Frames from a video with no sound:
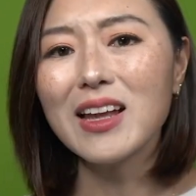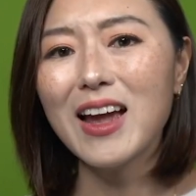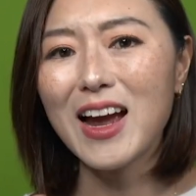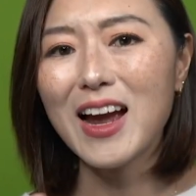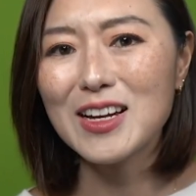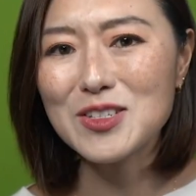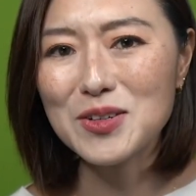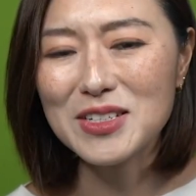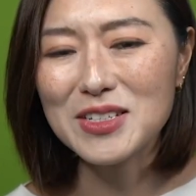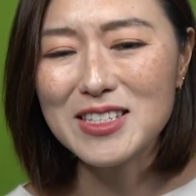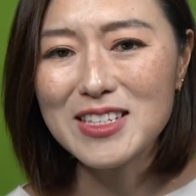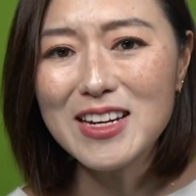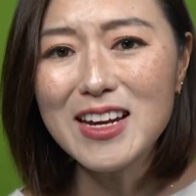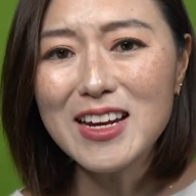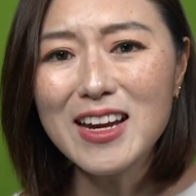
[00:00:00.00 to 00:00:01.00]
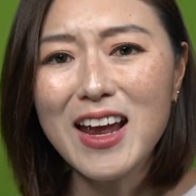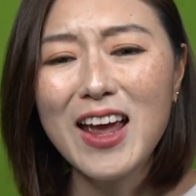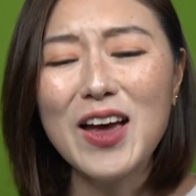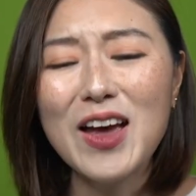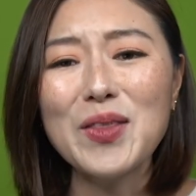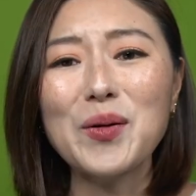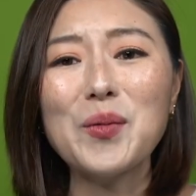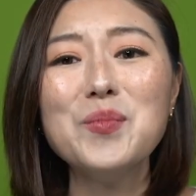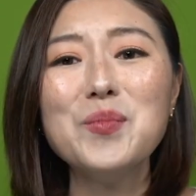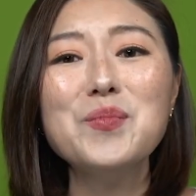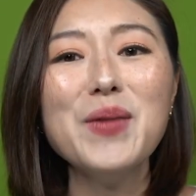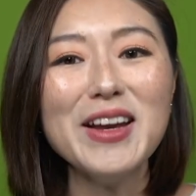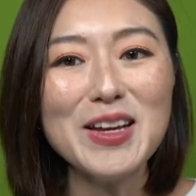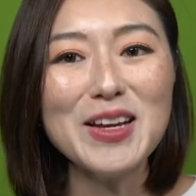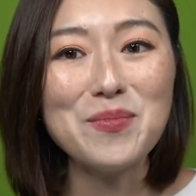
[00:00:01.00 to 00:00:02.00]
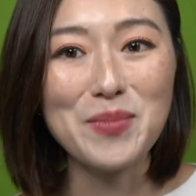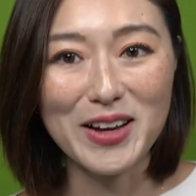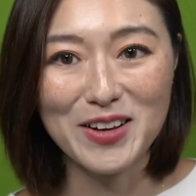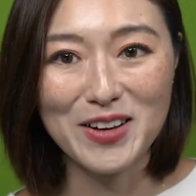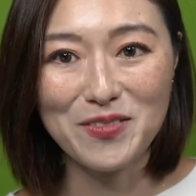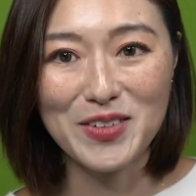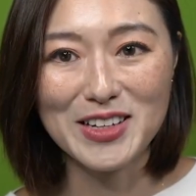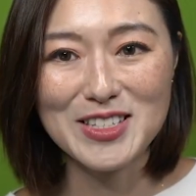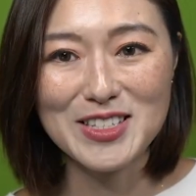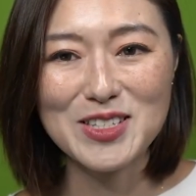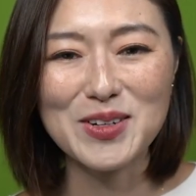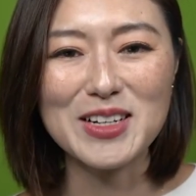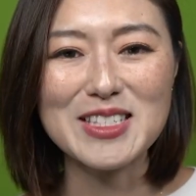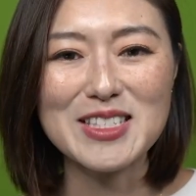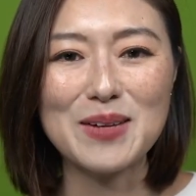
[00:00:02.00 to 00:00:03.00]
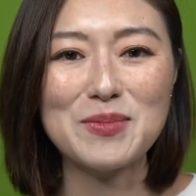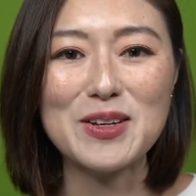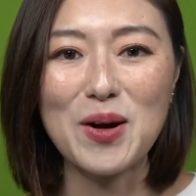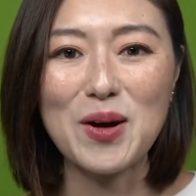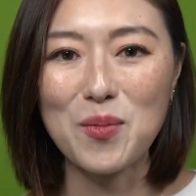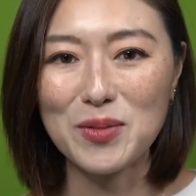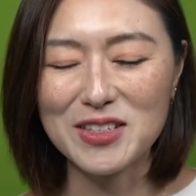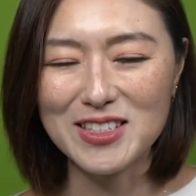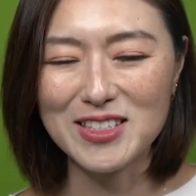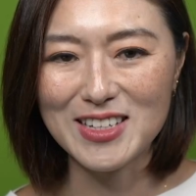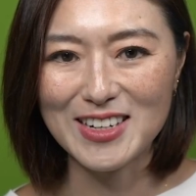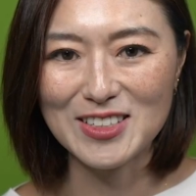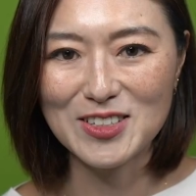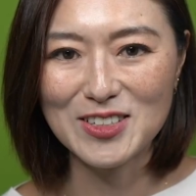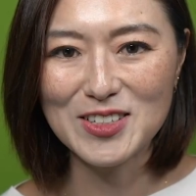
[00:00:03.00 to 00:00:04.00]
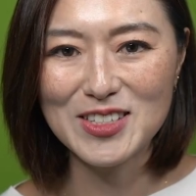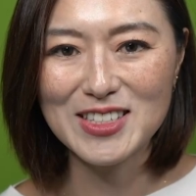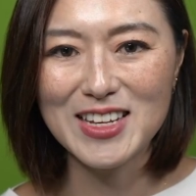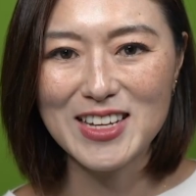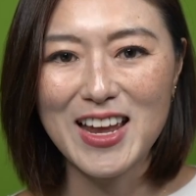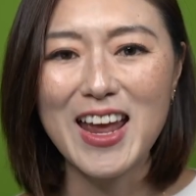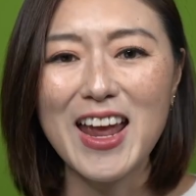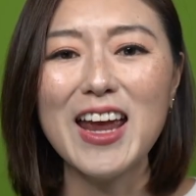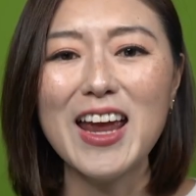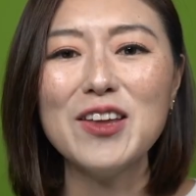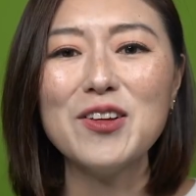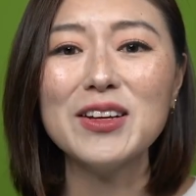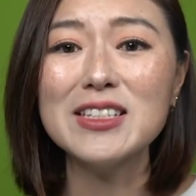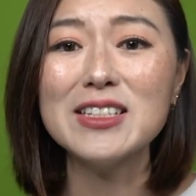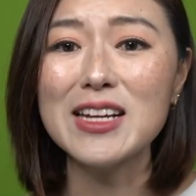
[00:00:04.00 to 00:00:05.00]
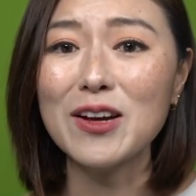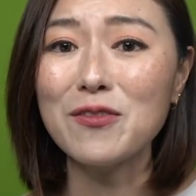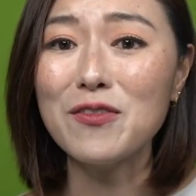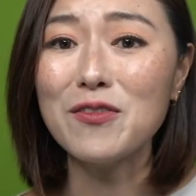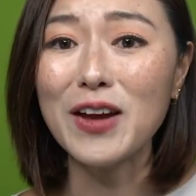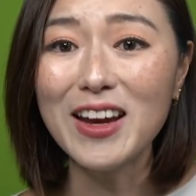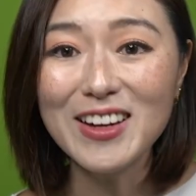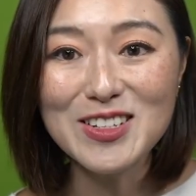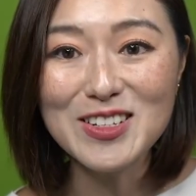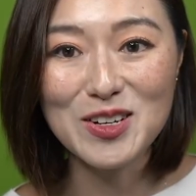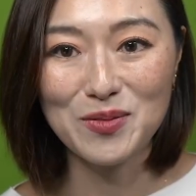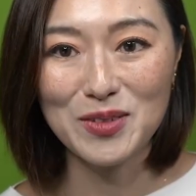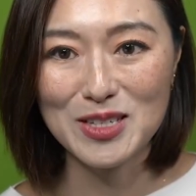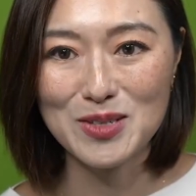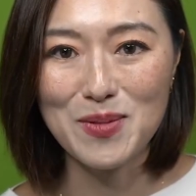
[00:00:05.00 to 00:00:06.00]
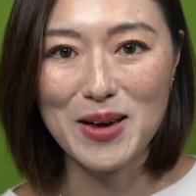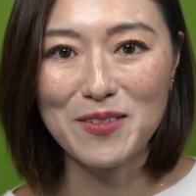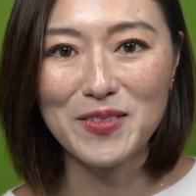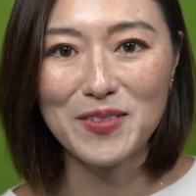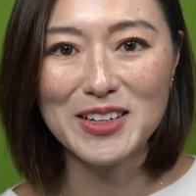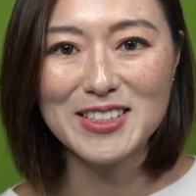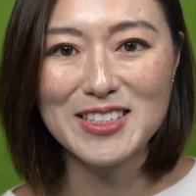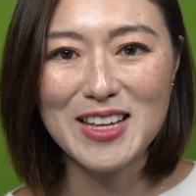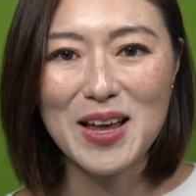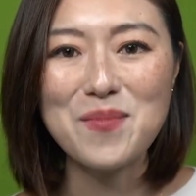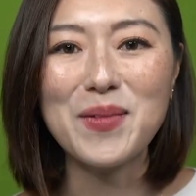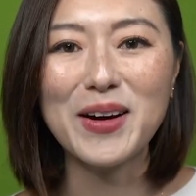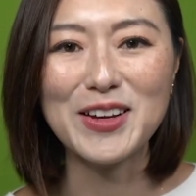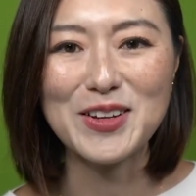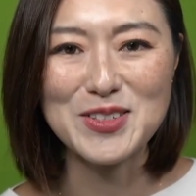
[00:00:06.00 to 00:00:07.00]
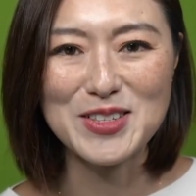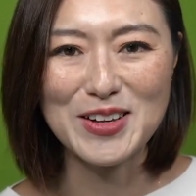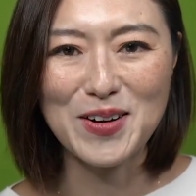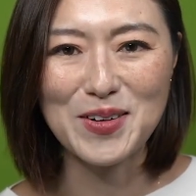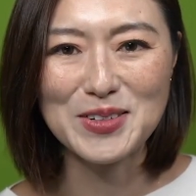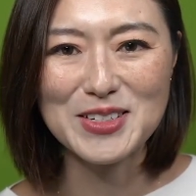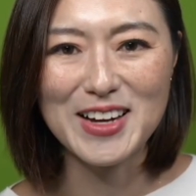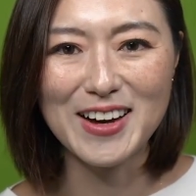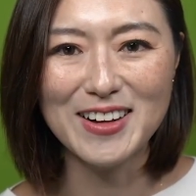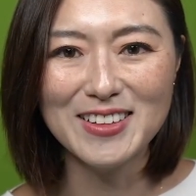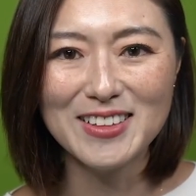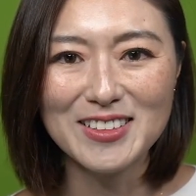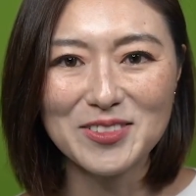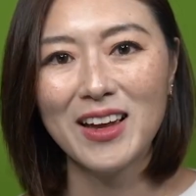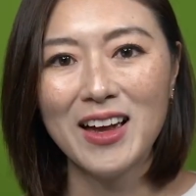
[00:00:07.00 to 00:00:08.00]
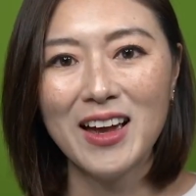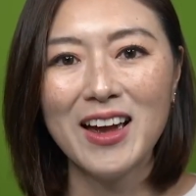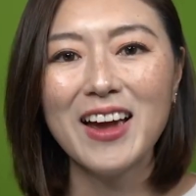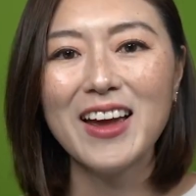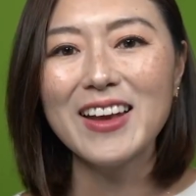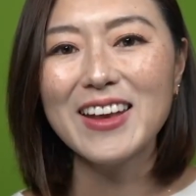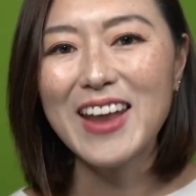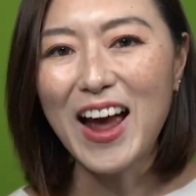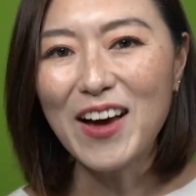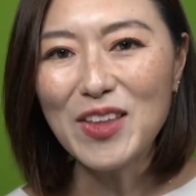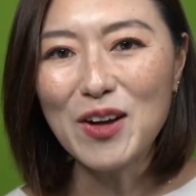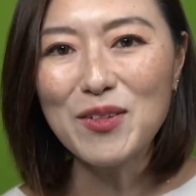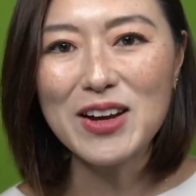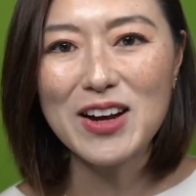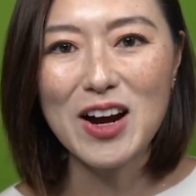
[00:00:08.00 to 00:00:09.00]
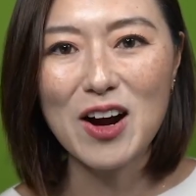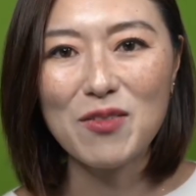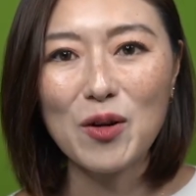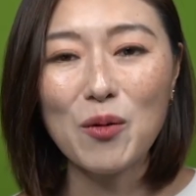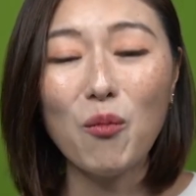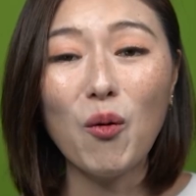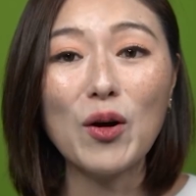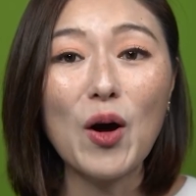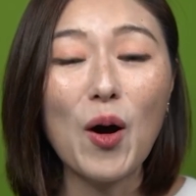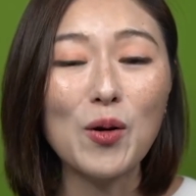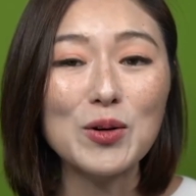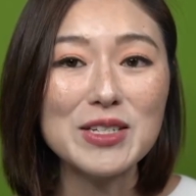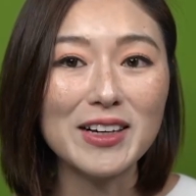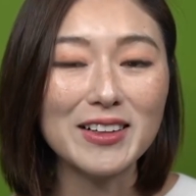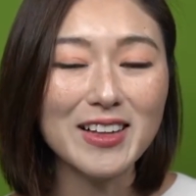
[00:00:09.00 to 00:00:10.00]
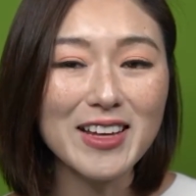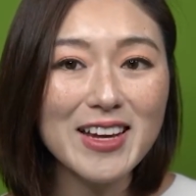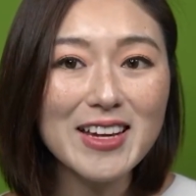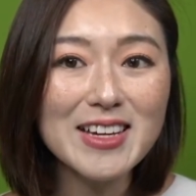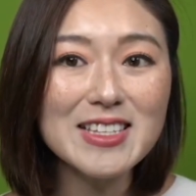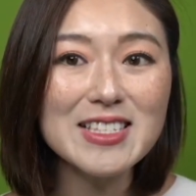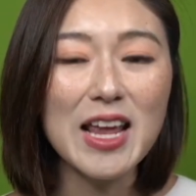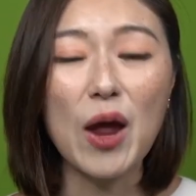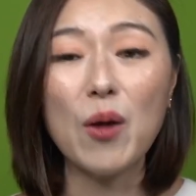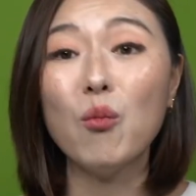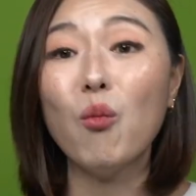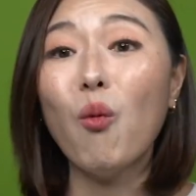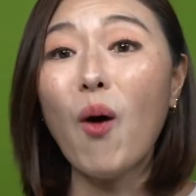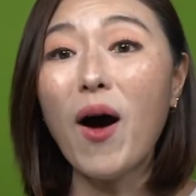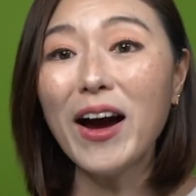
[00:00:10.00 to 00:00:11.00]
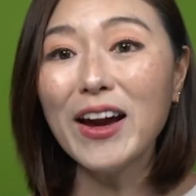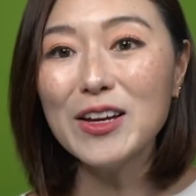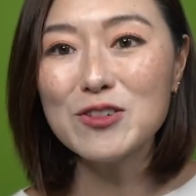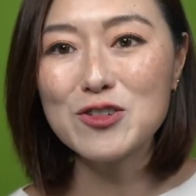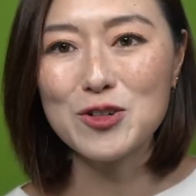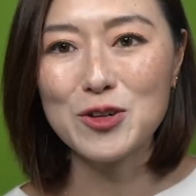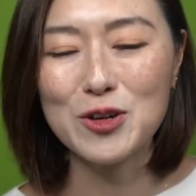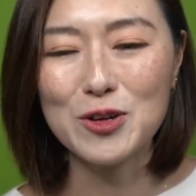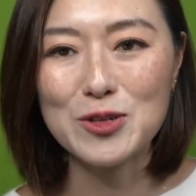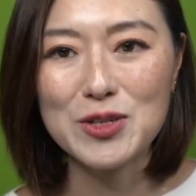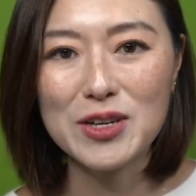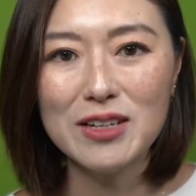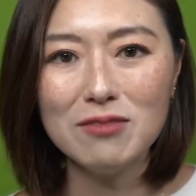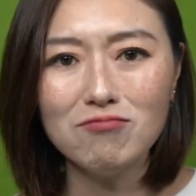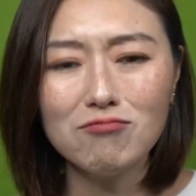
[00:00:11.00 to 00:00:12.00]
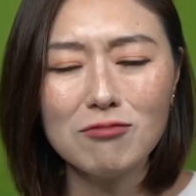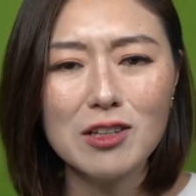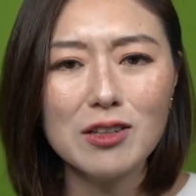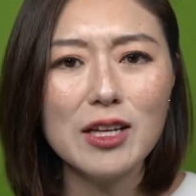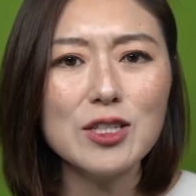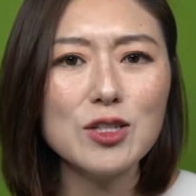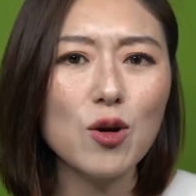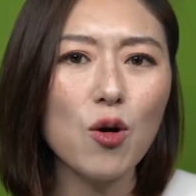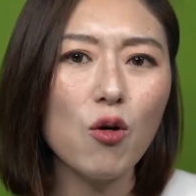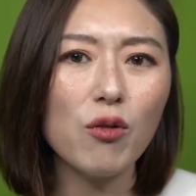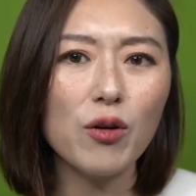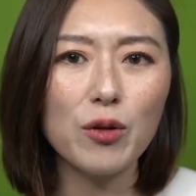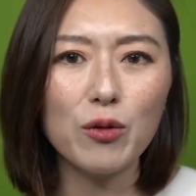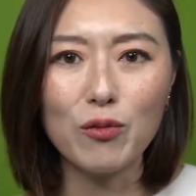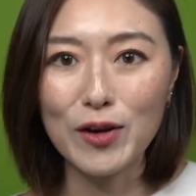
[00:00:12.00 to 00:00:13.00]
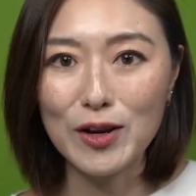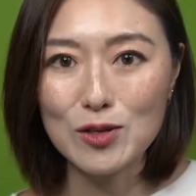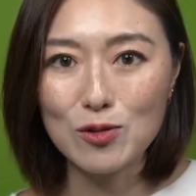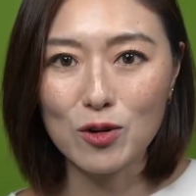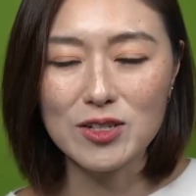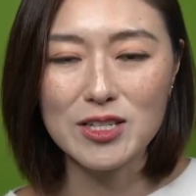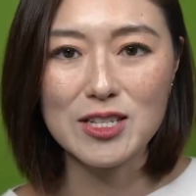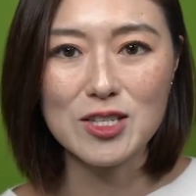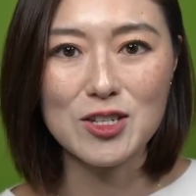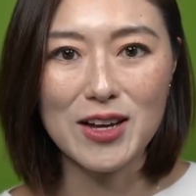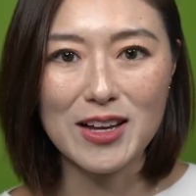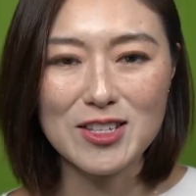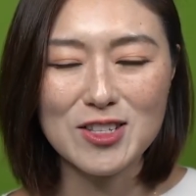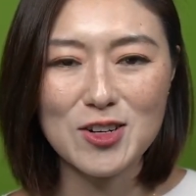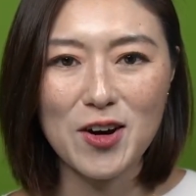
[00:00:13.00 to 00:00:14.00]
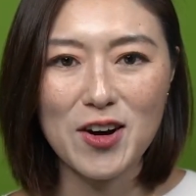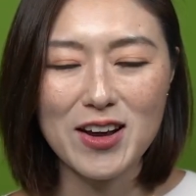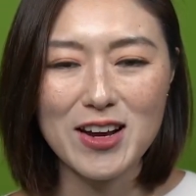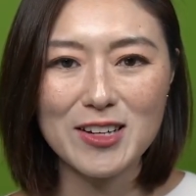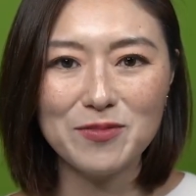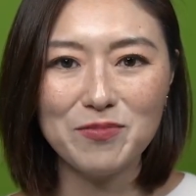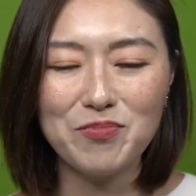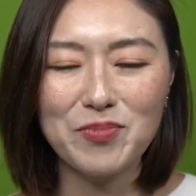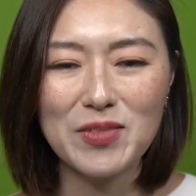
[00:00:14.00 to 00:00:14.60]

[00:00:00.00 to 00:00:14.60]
As you can see, there are many benefits to accepting open standards, and you can take advantage of these benefits by using OTel. Now that we covered what OTel is and why you should use it, let's go over the resources to get started.